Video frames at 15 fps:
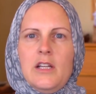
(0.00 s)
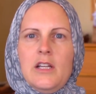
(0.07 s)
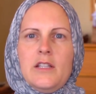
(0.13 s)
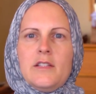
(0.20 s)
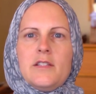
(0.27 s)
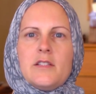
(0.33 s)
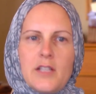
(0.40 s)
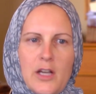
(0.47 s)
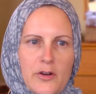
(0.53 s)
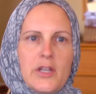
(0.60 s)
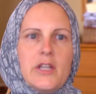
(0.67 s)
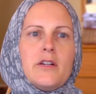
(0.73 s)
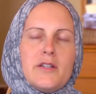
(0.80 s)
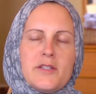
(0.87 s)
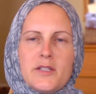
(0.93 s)
And this is how
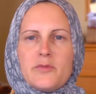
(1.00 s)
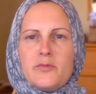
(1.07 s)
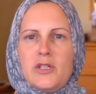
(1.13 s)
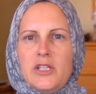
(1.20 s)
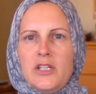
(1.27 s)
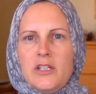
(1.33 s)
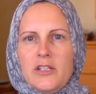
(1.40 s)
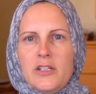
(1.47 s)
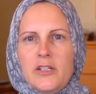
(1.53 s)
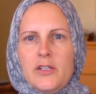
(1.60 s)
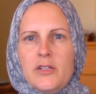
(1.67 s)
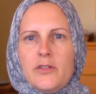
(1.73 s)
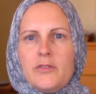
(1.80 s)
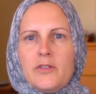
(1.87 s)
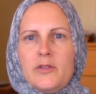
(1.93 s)
he earns his money,
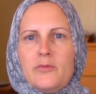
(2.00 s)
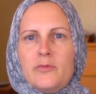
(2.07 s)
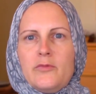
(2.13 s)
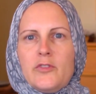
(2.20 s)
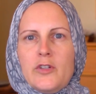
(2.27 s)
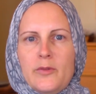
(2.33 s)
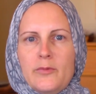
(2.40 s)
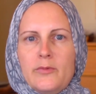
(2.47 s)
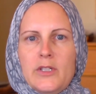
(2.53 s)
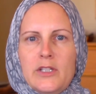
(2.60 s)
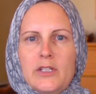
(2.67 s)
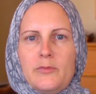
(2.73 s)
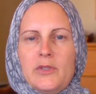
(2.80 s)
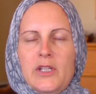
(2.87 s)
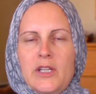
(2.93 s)
from
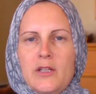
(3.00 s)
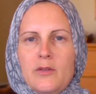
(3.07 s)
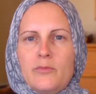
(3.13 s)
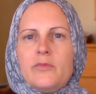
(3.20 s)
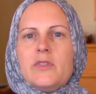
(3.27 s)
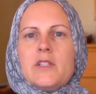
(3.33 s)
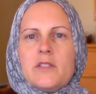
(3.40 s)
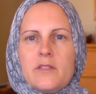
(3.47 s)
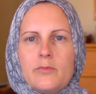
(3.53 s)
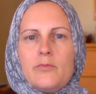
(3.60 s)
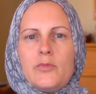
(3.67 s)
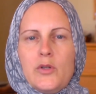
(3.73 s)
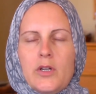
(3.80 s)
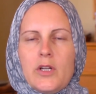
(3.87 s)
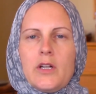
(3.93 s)
playing this
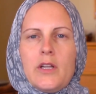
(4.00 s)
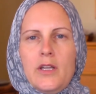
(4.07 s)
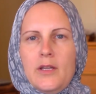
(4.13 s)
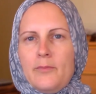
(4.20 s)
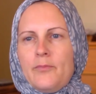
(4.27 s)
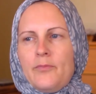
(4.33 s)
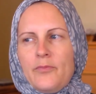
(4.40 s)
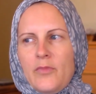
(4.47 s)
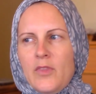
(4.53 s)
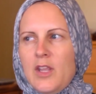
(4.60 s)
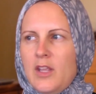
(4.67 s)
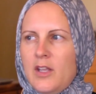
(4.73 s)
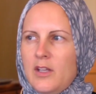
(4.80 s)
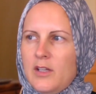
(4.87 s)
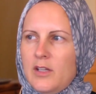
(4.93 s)
poker game.
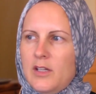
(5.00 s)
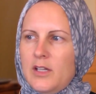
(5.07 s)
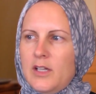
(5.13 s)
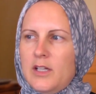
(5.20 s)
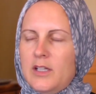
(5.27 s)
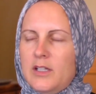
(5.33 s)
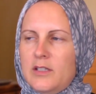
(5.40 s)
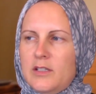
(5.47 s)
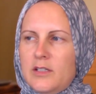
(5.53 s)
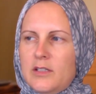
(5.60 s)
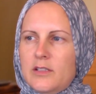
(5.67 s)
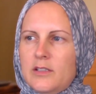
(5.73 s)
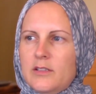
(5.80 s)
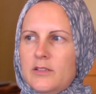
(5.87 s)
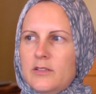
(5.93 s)
And
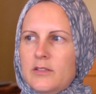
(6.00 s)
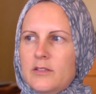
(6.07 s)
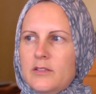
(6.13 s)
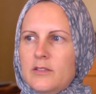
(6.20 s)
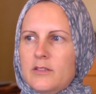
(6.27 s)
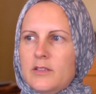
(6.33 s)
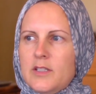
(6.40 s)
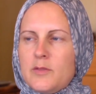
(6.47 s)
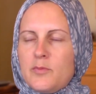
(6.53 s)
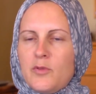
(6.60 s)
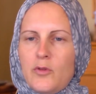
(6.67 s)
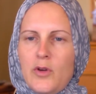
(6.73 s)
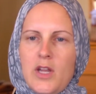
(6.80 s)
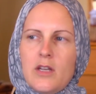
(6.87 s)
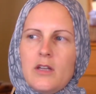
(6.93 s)
this
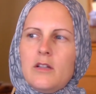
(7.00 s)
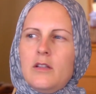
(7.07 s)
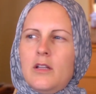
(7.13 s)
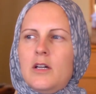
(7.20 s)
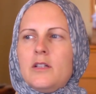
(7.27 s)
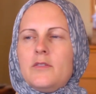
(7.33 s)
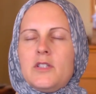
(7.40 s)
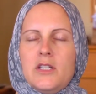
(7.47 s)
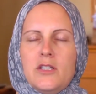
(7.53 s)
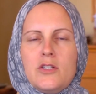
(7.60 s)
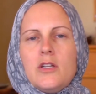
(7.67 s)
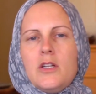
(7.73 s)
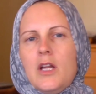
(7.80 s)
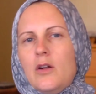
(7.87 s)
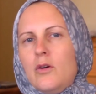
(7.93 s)
created a lot of
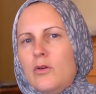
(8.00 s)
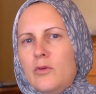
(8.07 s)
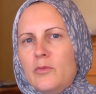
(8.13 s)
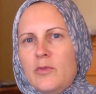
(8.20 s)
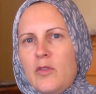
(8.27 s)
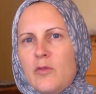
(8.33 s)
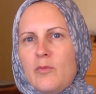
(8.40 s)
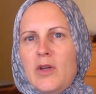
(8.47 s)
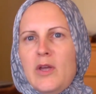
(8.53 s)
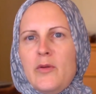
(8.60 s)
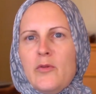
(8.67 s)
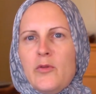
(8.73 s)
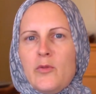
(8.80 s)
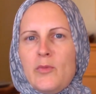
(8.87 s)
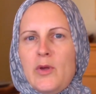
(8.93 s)
tension at home with
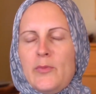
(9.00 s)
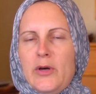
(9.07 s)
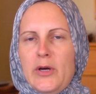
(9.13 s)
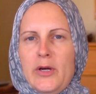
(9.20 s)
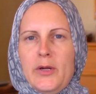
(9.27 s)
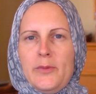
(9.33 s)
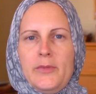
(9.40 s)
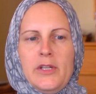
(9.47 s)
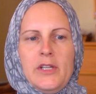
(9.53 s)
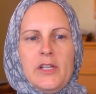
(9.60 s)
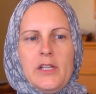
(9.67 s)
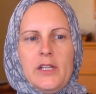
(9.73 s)
my mom.